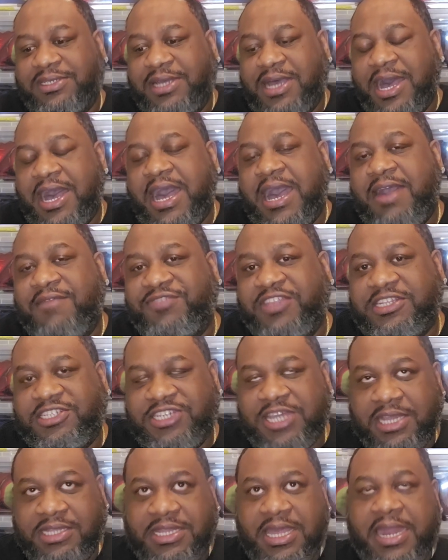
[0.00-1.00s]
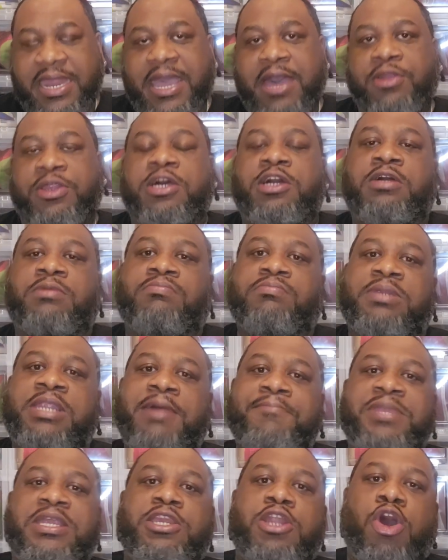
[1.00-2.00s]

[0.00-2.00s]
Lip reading: I'll have to check that out. Let me